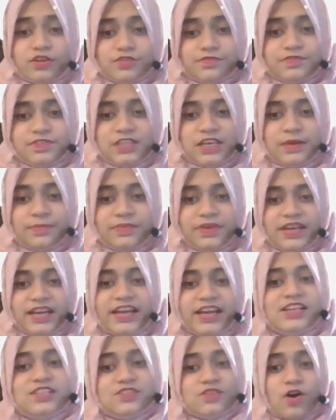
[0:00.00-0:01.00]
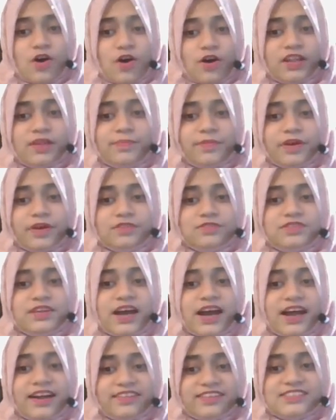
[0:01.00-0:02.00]
of time. It's all about
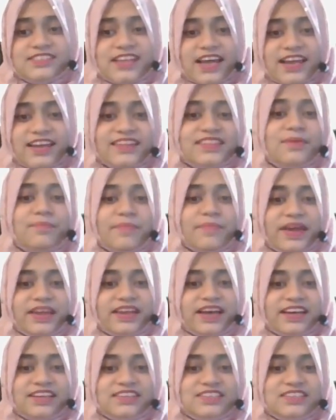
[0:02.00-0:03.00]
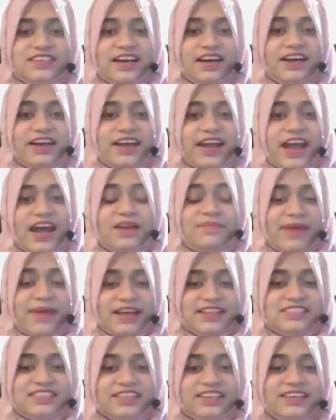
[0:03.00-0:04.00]
understanding the main idea and
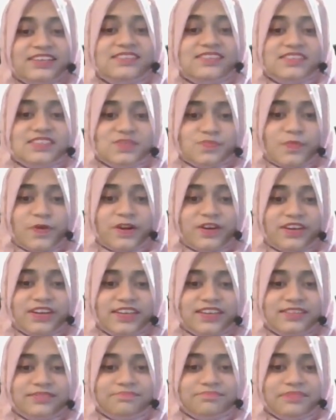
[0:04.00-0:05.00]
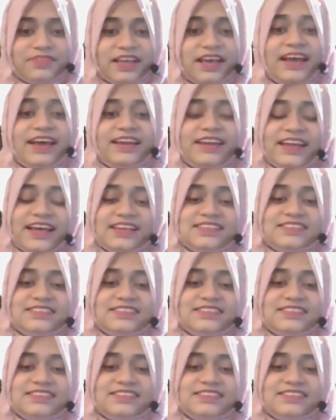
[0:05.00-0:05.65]
matching it smartly. Next